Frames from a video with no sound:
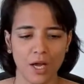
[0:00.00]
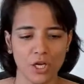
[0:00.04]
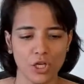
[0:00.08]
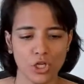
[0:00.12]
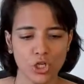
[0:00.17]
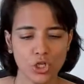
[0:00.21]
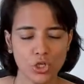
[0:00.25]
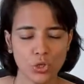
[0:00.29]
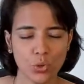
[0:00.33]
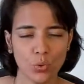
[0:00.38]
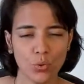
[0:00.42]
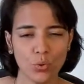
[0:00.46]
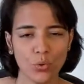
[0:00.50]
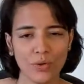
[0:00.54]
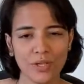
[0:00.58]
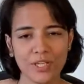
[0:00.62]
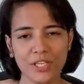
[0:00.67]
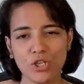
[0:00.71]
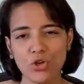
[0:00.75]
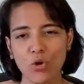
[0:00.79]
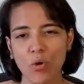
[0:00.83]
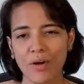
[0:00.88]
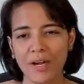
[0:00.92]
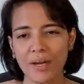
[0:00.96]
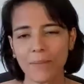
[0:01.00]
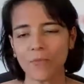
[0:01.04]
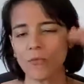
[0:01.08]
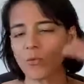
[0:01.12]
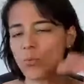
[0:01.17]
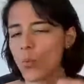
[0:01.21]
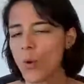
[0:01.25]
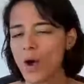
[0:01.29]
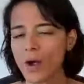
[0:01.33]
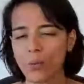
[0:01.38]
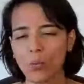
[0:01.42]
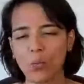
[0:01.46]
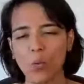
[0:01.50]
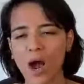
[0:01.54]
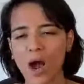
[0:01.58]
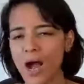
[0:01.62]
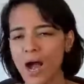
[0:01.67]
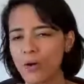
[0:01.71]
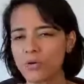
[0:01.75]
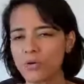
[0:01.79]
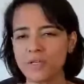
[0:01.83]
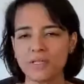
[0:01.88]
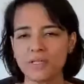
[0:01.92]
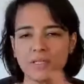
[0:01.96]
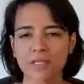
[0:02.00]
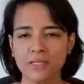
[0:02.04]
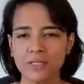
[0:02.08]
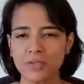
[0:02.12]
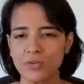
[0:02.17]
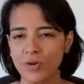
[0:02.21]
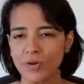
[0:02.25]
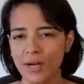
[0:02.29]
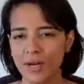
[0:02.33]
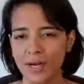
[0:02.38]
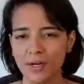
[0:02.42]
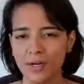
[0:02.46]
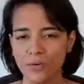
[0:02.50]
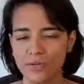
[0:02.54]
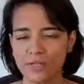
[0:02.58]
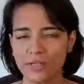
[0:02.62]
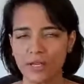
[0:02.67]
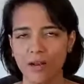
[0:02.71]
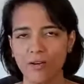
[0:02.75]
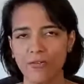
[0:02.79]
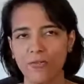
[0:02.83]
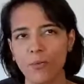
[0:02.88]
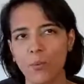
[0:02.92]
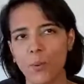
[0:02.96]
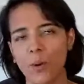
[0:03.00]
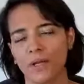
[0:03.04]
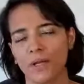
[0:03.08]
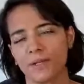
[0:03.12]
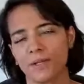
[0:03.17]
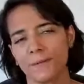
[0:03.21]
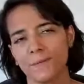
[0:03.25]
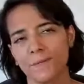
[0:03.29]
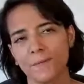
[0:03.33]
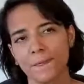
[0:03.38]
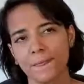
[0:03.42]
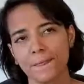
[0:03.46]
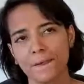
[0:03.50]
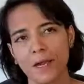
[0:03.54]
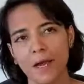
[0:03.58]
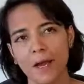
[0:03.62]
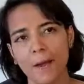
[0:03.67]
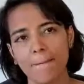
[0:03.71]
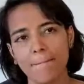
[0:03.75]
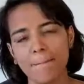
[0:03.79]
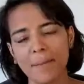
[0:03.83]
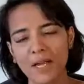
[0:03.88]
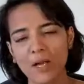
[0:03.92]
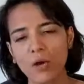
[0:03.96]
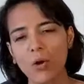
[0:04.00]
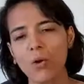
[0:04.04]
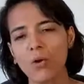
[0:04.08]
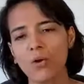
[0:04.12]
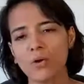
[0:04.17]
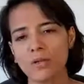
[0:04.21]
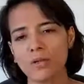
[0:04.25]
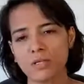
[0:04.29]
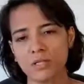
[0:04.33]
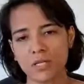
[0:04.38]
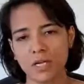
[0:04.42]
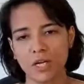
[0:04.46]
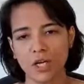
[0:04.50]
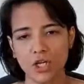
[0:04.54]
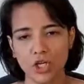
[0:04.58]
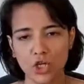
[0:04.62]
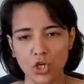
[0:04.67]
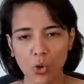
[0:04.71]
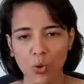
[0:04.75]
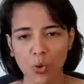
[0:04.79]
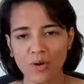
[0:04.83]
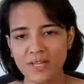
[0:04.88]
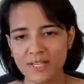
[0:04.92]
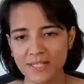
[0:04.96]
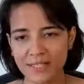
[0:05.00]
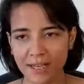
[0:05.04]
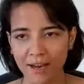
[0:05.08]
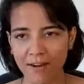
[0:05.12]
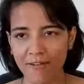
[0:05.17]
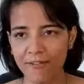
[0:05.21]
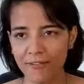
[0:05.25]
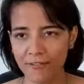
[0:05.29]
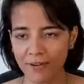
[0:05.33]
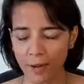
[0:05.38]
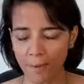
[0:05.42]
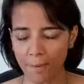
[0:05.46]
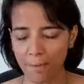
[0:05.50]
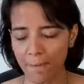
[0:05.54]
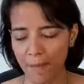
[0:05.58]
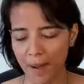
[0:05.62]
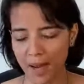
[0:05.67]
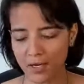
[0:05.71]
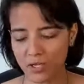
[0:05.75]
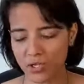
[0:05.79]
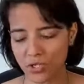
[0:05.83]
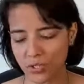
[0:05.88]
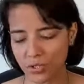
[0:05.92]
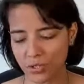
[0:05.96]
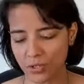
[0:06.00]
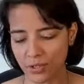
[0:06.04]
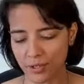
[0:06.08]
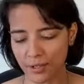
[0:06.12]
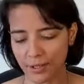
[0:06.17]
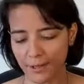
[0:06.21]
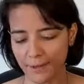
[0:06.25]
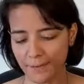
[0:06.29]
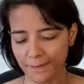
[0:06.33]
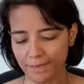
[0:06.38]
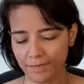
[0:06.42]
So how does this relate to self-worth? Because your self-compassion